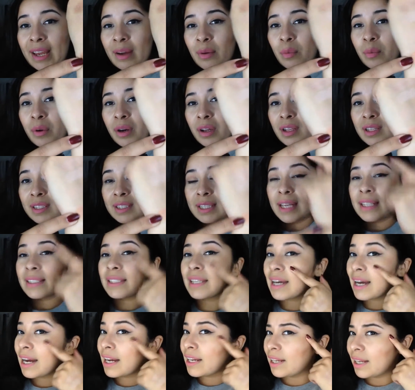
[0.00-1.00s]
and wear this as a
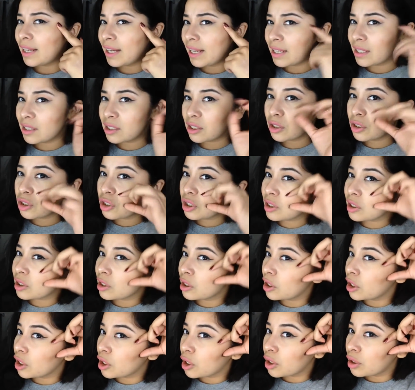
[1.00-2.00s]
highlight and it doesn't just
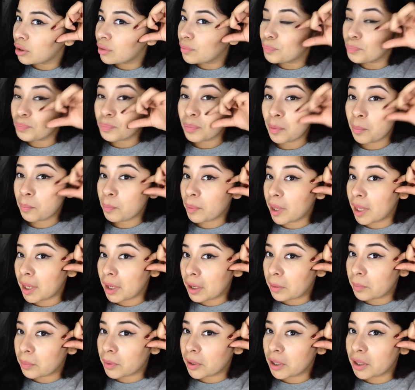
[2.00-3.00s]
look
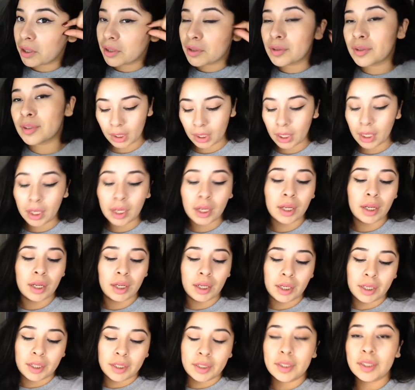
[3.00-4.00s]
pink up here.
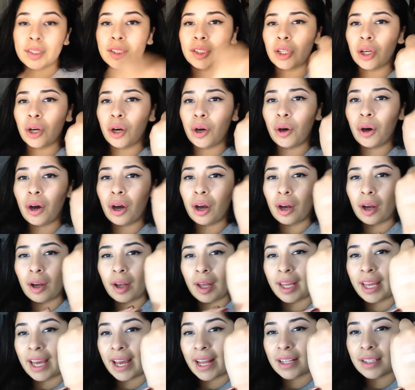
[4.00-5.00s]
So
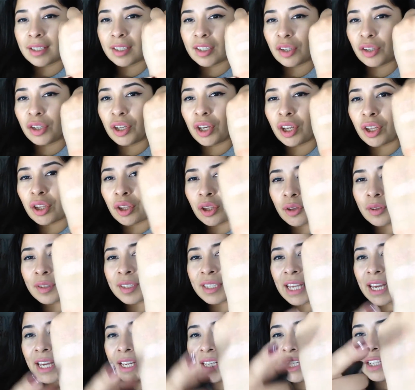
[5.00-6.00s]
again, so you could use
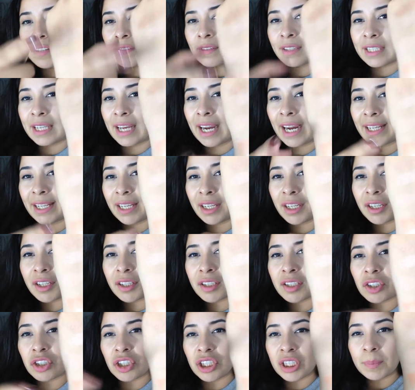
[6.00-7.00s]
any of these
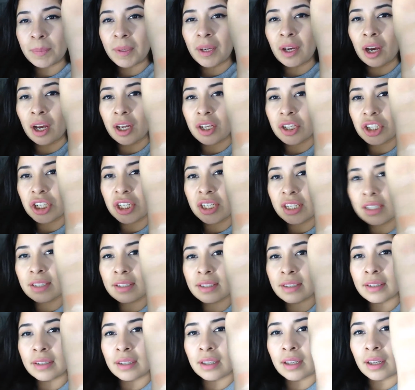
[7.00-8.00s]
highlighters. Just be
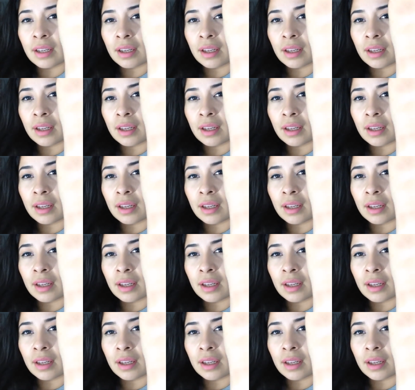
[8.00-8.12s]
cautious